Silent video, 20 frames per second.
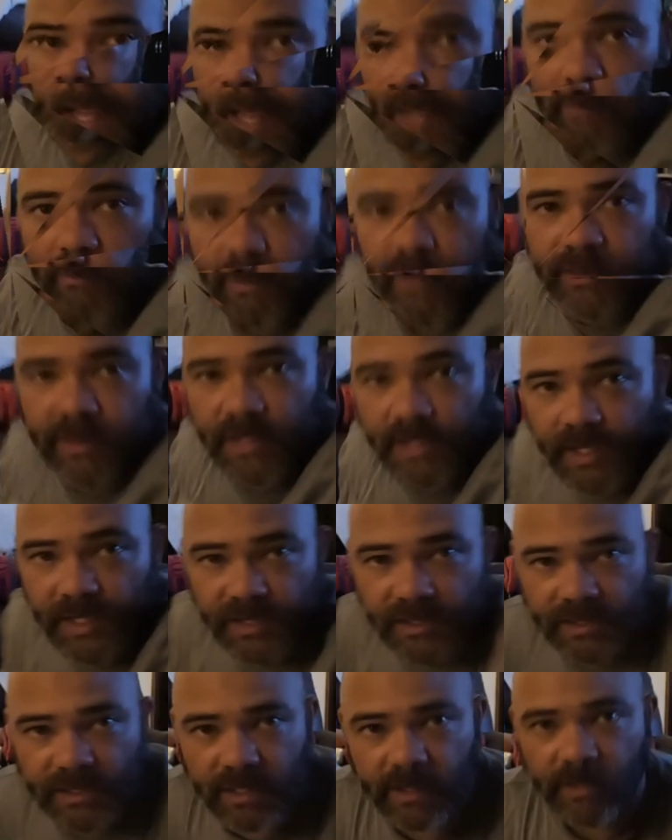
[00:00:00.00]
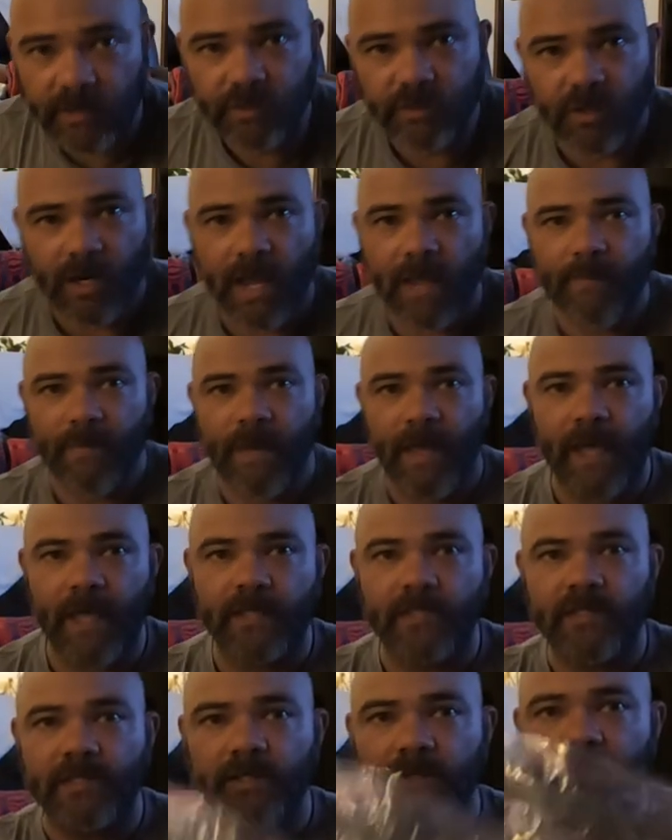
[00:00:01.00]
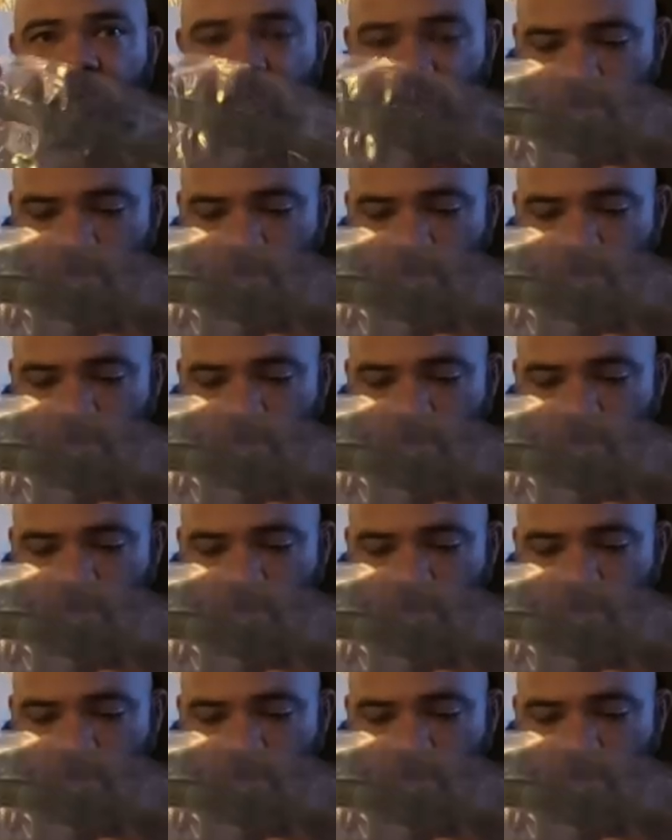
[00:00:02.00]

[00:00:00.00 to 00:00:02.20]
And with these dry bags,